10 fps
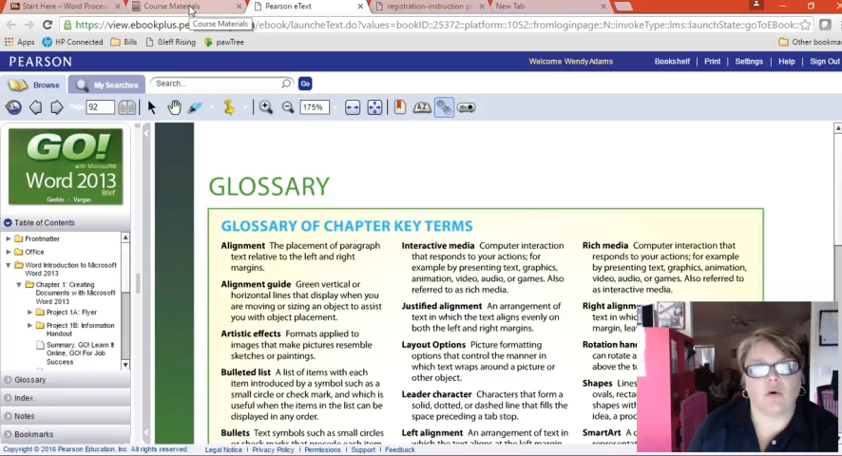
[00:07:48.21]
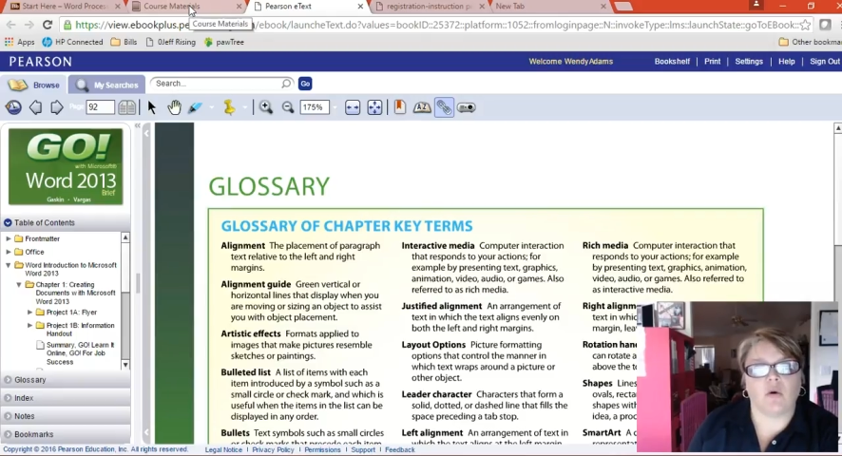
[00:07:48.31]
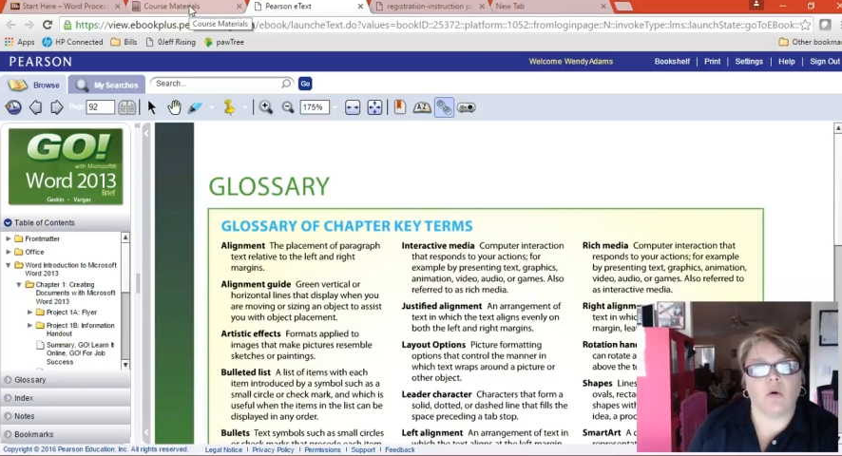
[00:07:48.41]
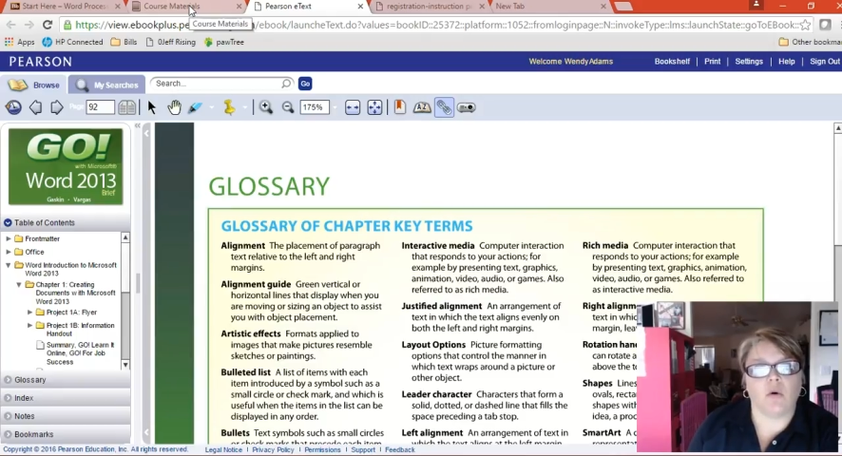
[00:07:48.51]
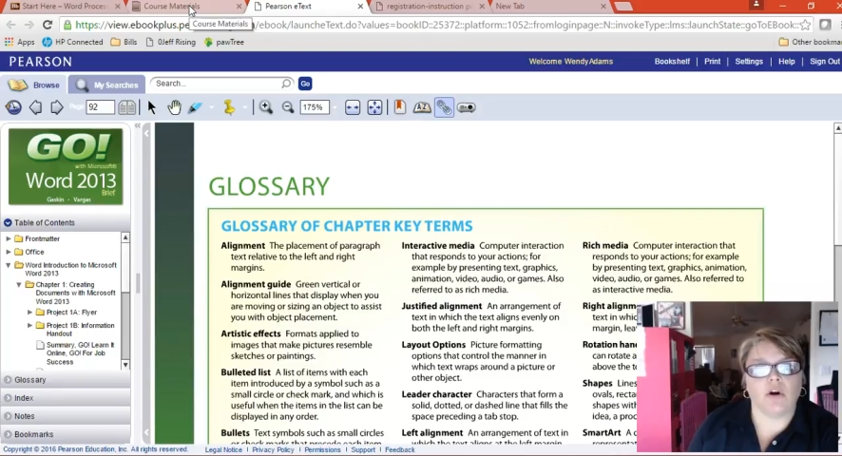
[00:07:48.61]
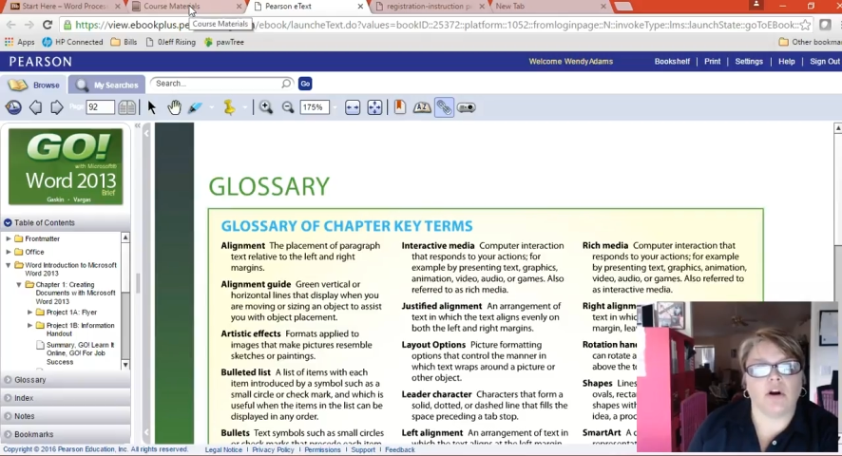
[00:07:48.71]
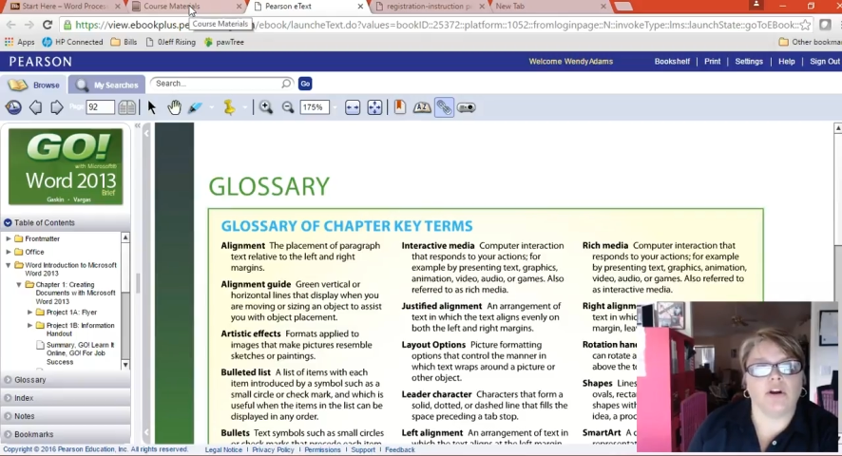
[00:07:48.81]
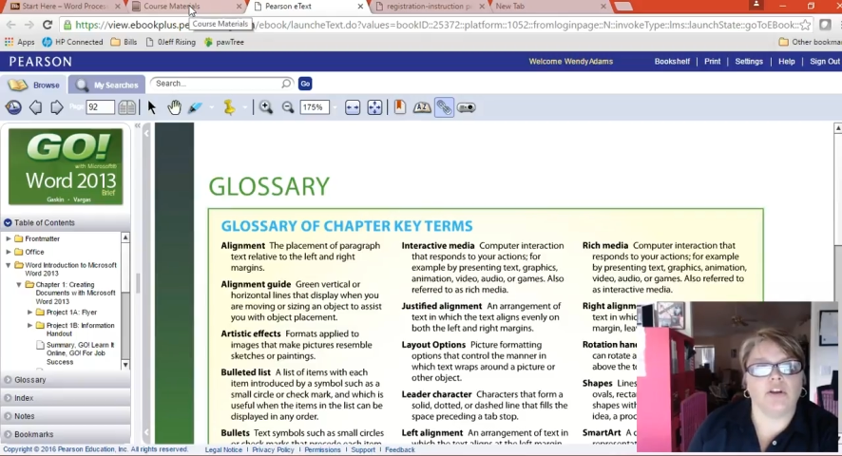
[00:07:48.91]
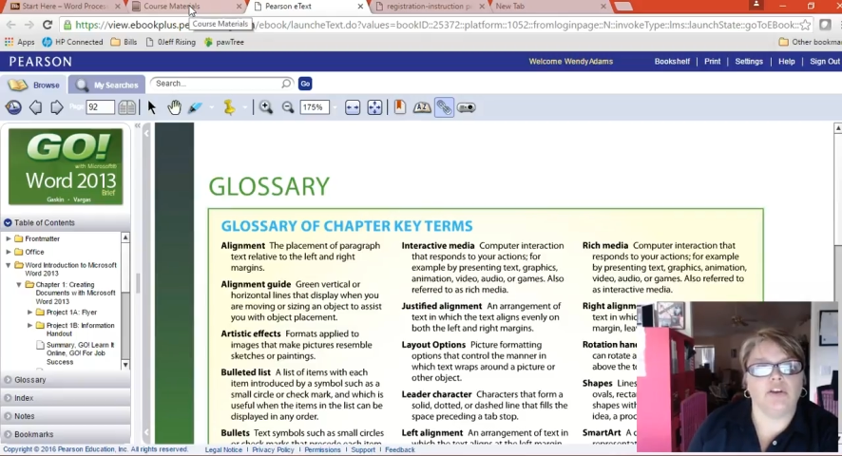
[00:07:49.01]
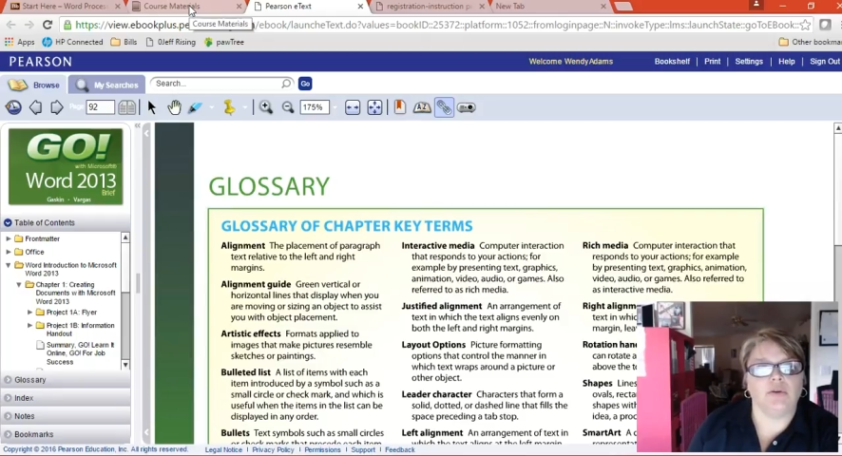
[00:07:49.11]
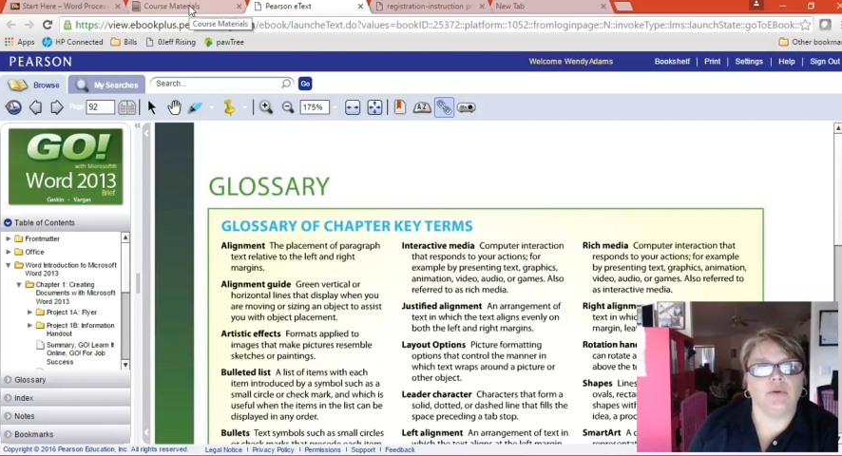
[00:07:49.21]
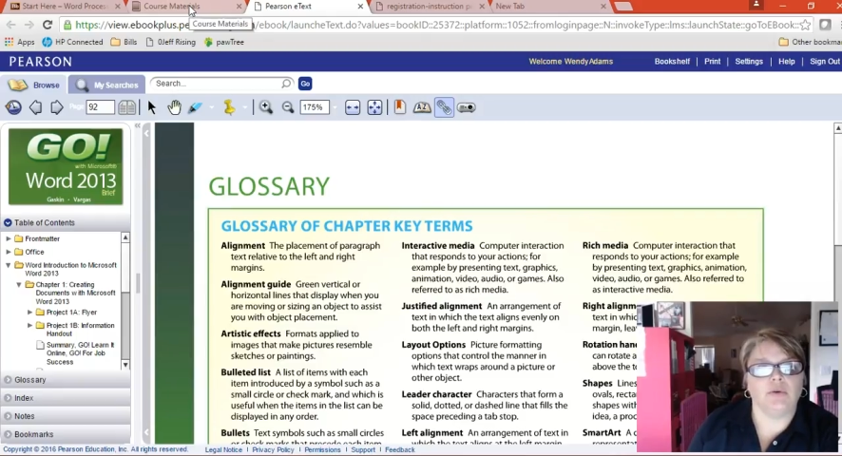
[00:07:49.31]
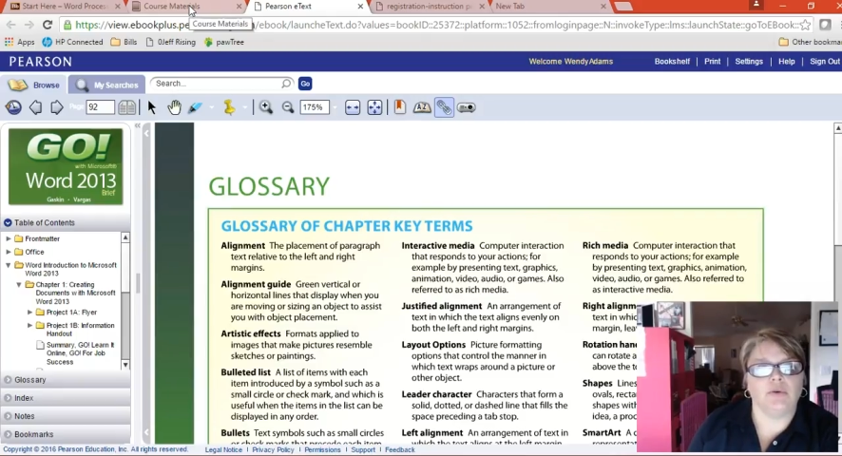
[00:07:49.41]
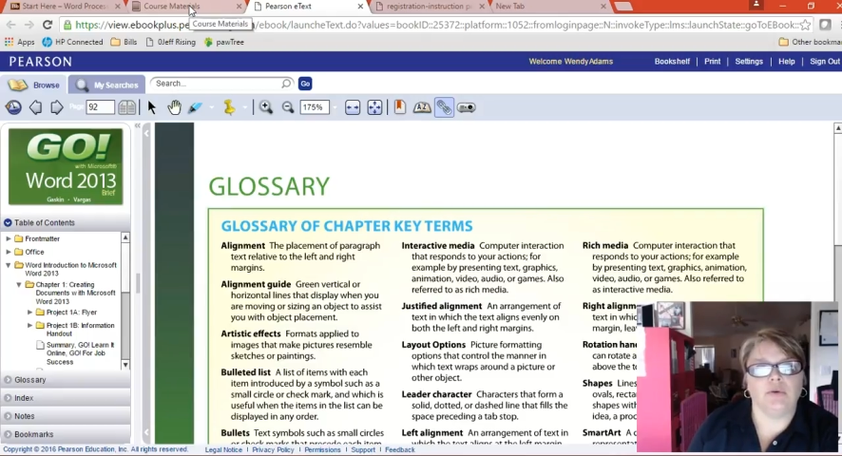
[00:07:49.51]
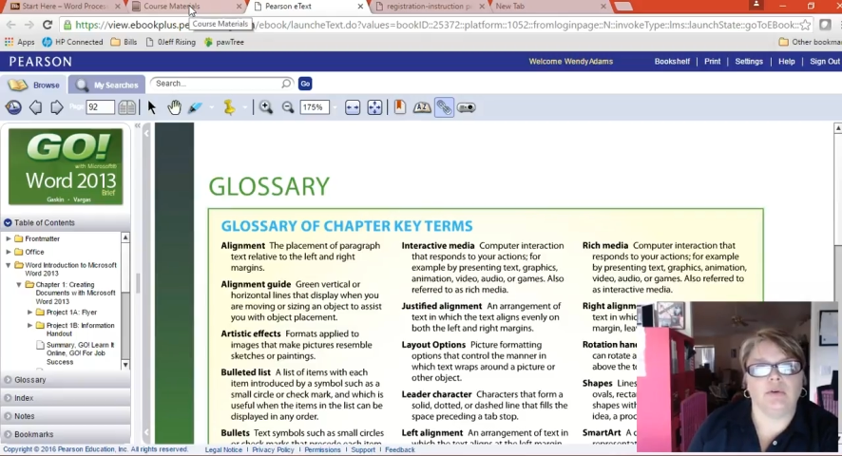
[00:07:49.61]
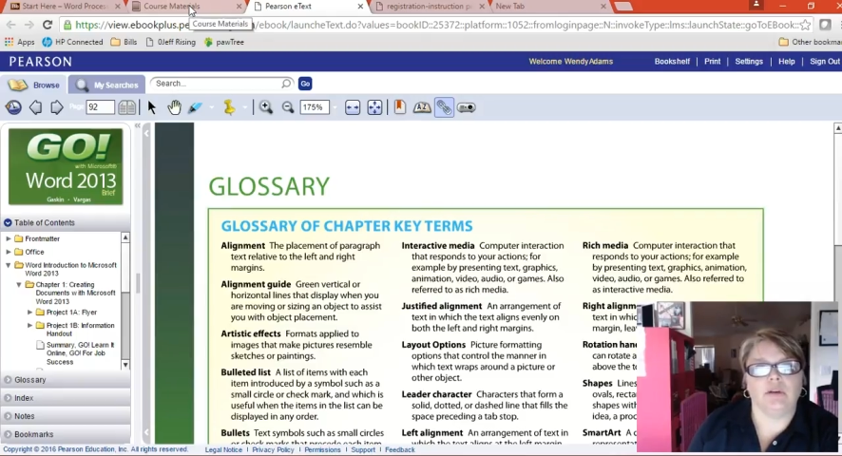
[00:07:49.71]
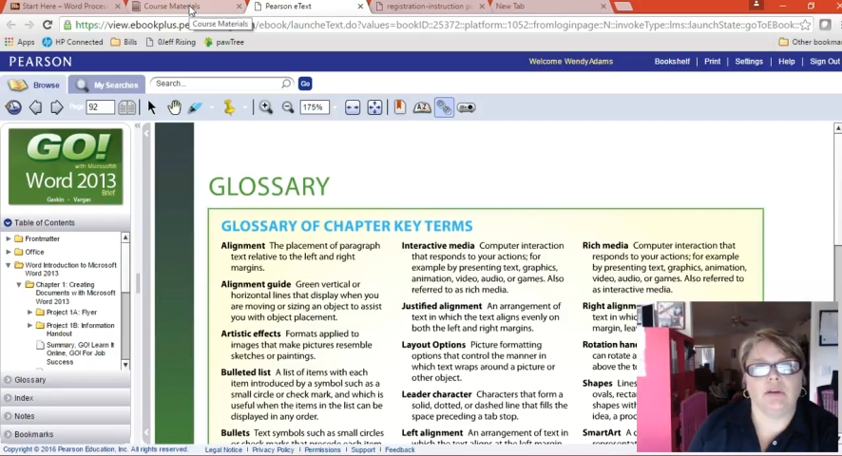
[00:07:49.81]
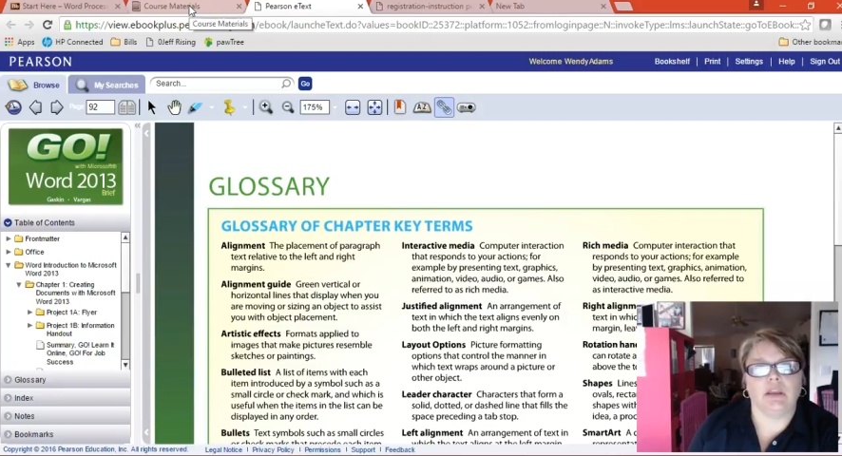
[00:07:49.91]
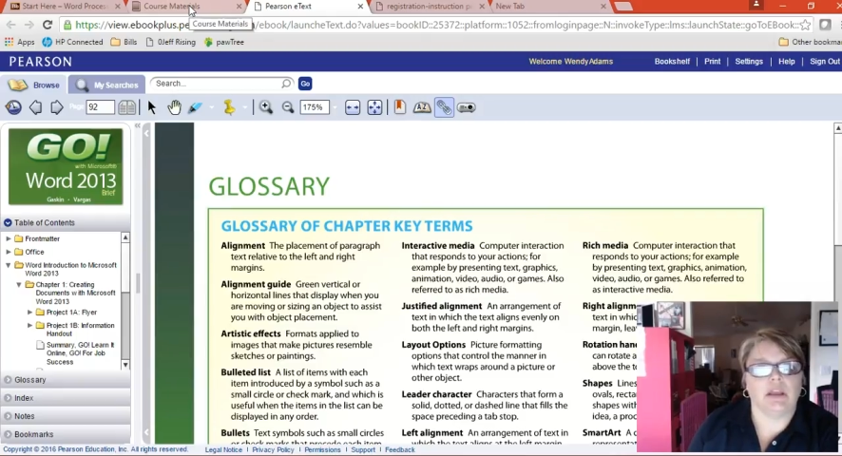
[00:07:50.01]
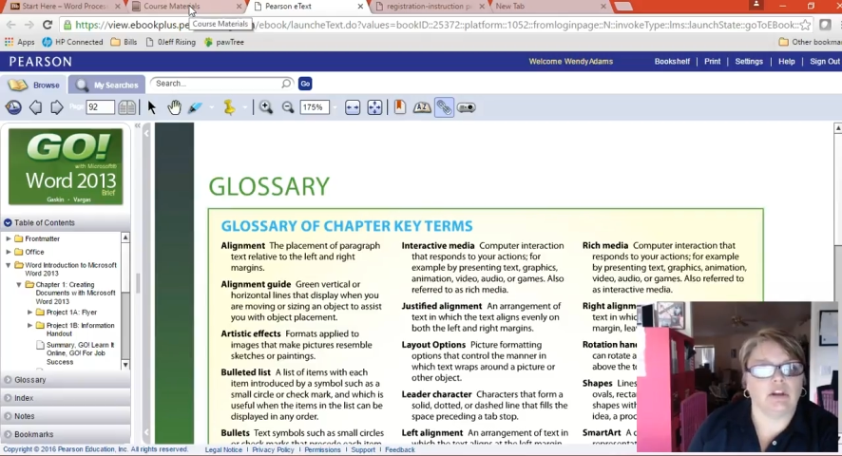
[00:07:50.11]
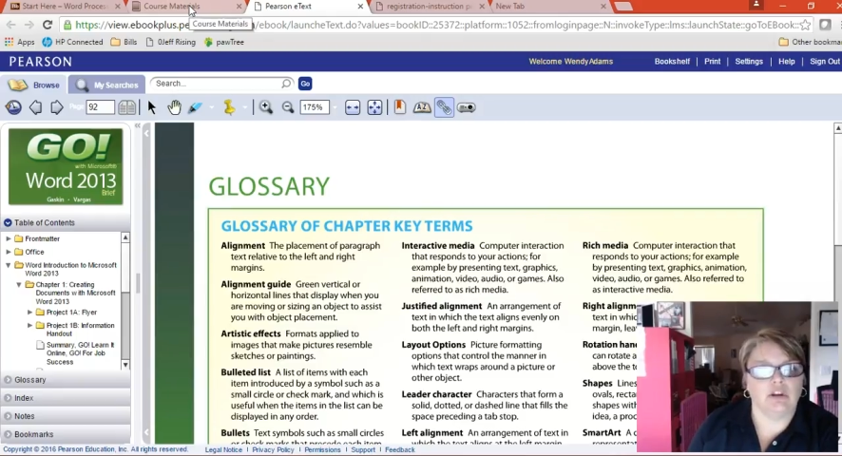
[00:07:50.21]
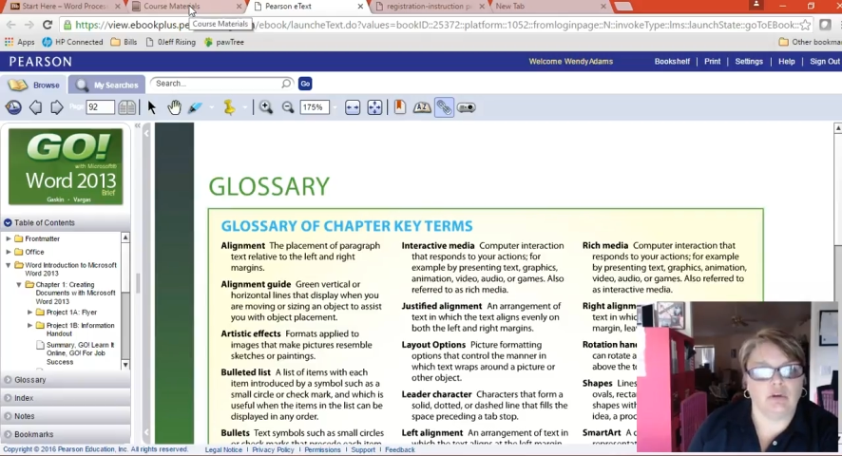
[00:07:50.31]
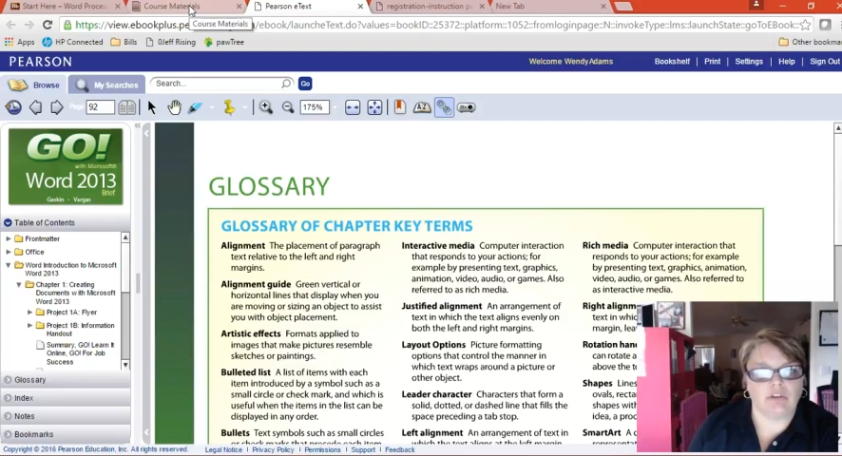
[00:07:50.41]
or you get a new